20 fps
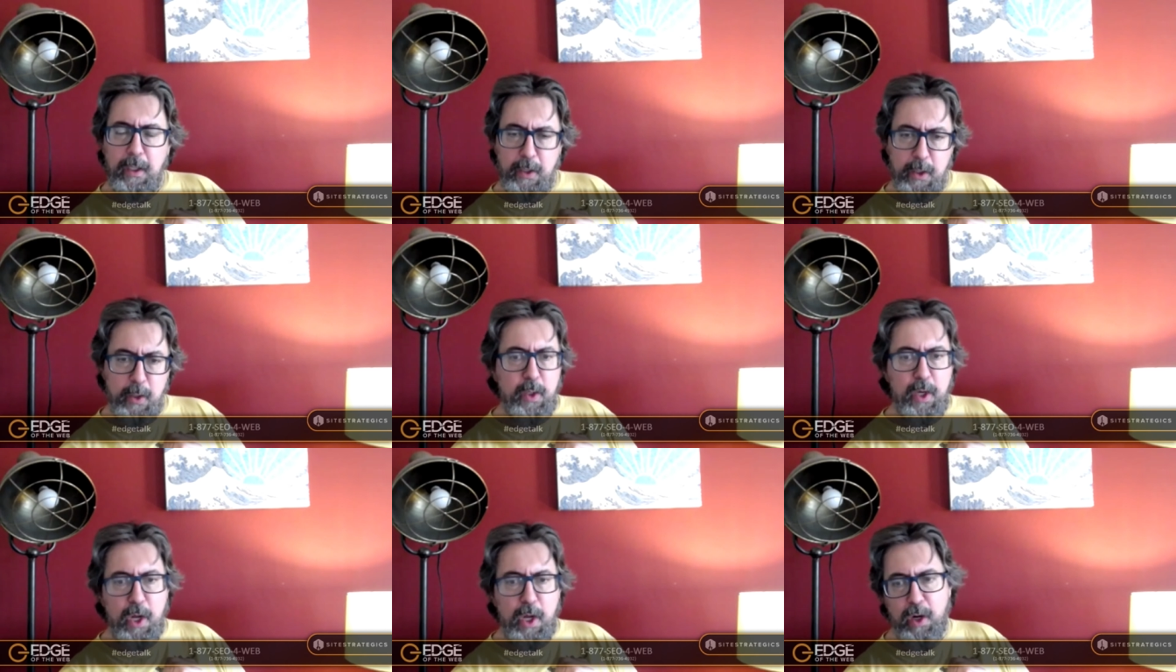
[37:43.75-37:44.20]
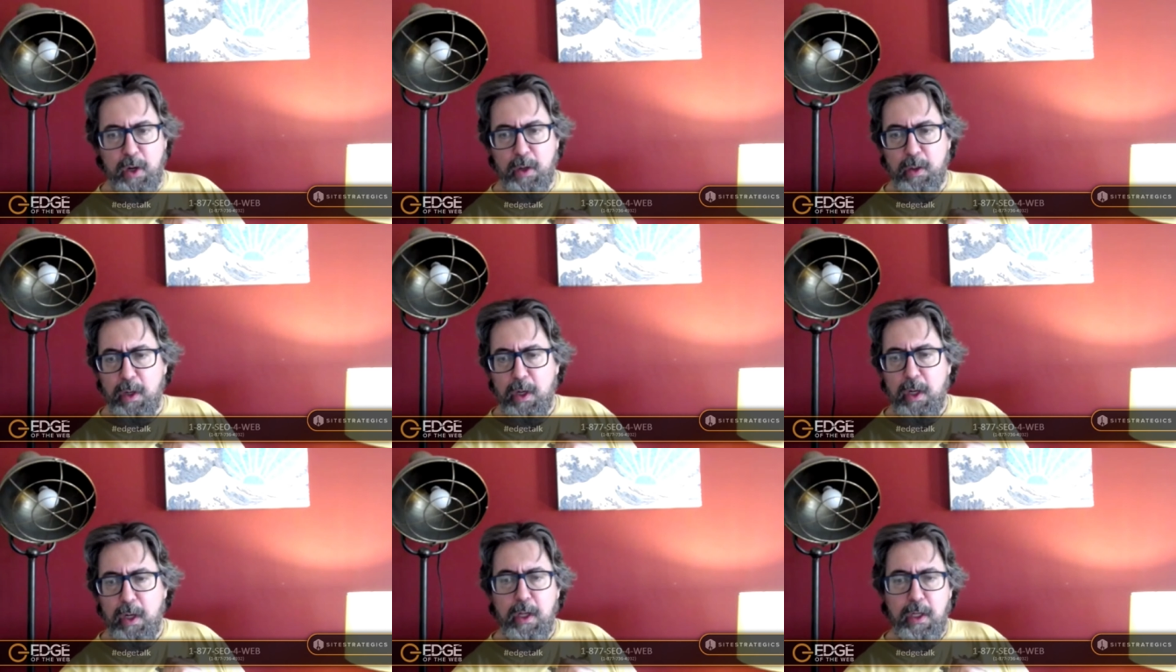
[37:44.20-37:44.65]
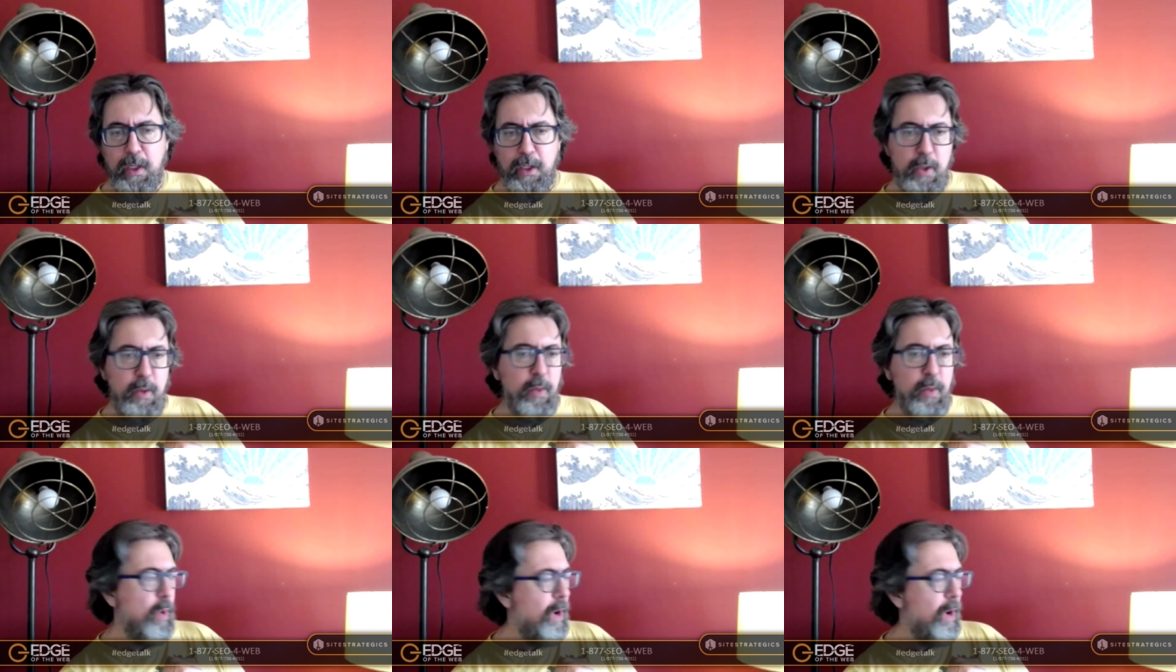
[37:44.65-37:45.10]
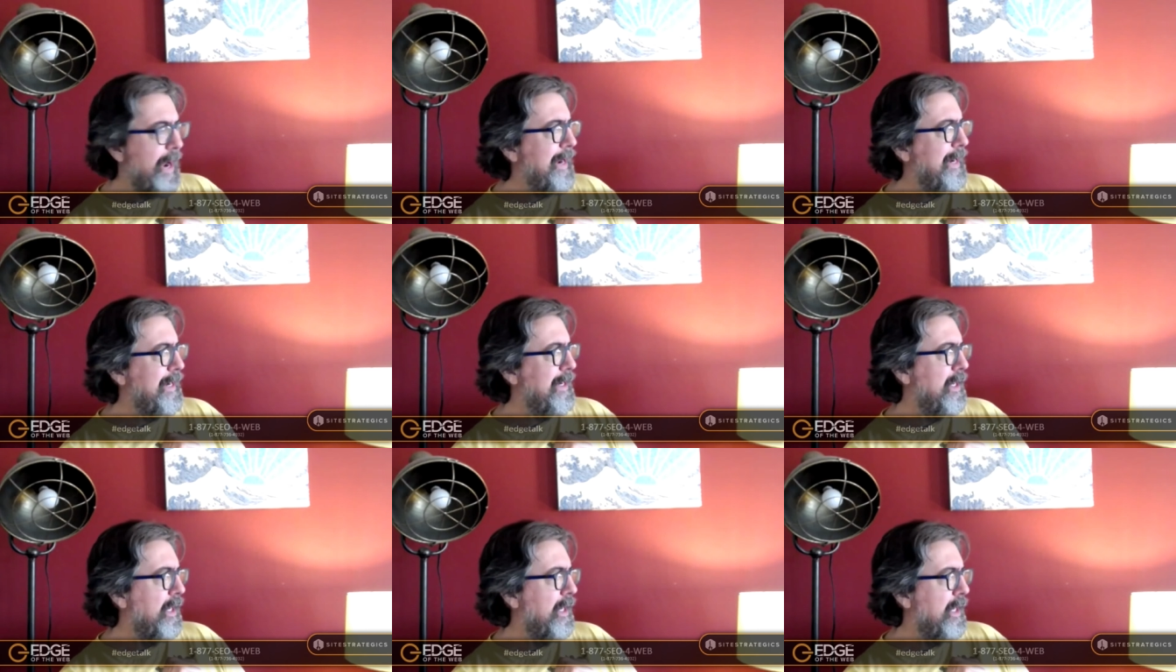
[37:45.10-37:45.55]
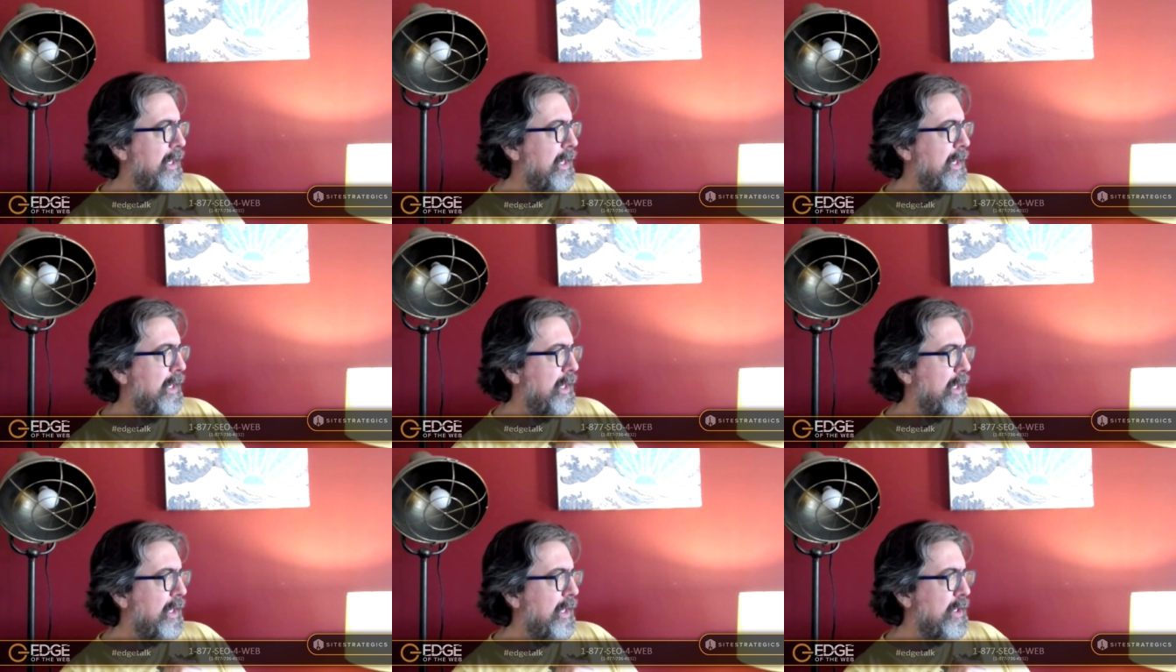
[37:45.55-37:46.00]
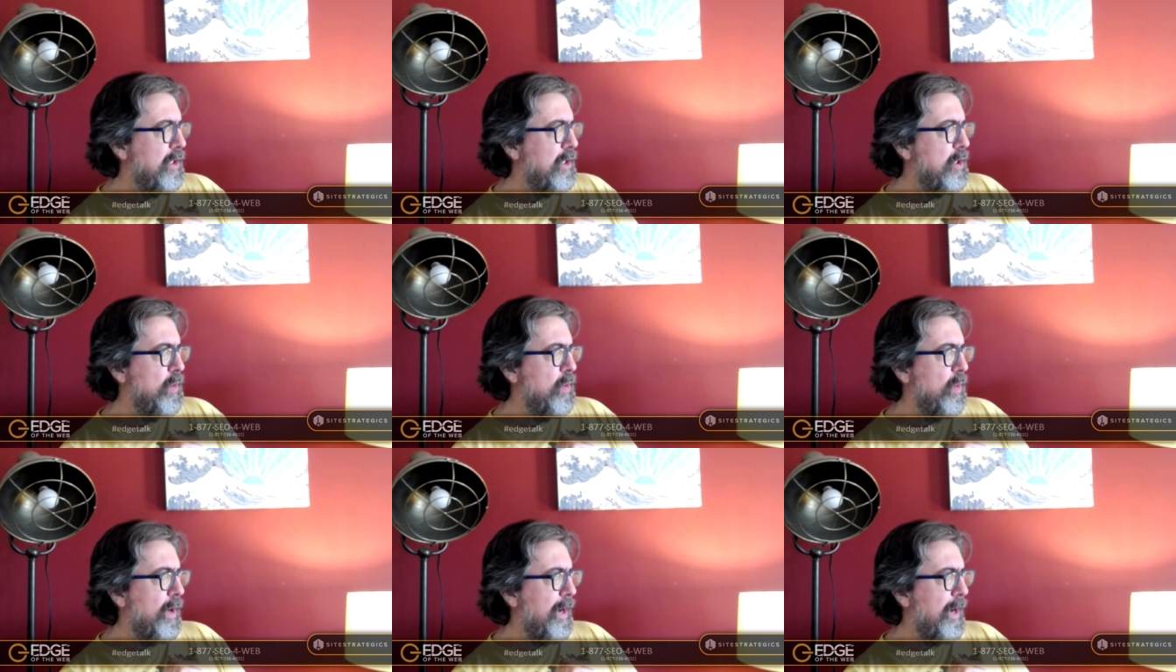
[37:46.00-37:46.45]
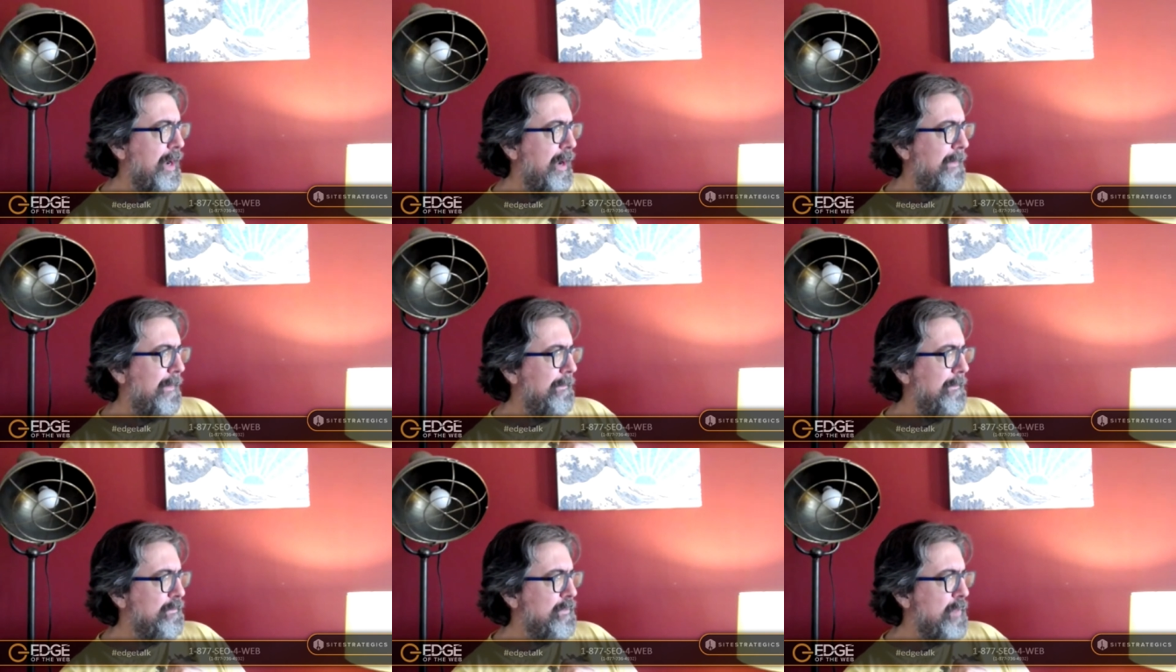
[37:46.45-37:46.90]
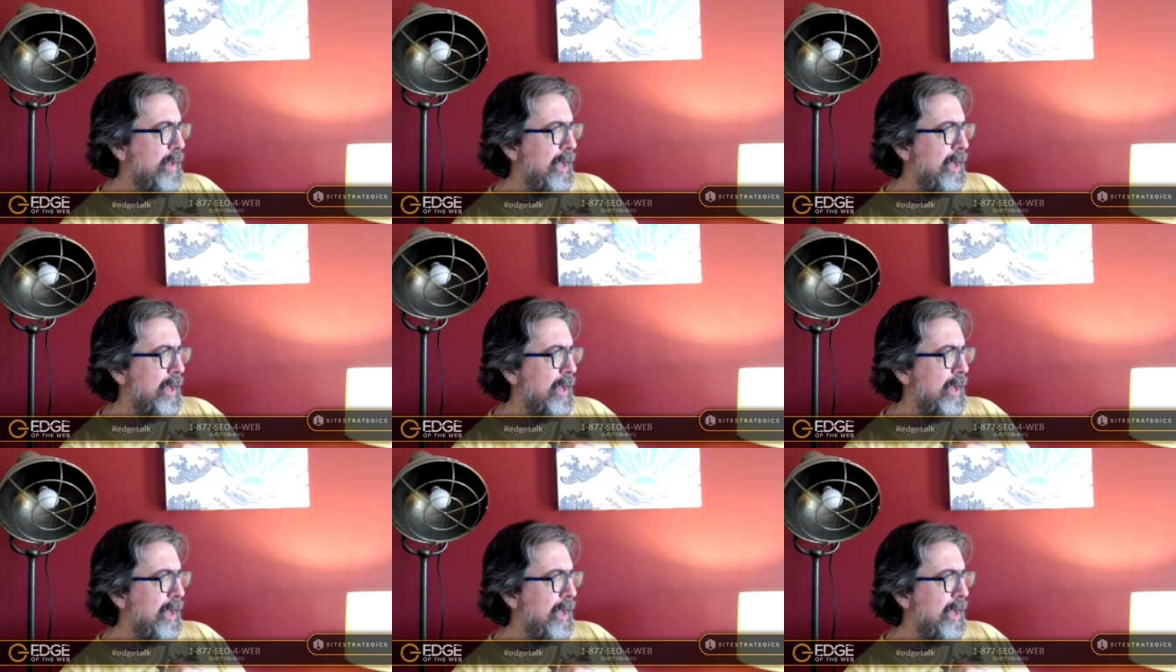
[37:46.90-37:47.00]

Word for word: You know. You write. You uh,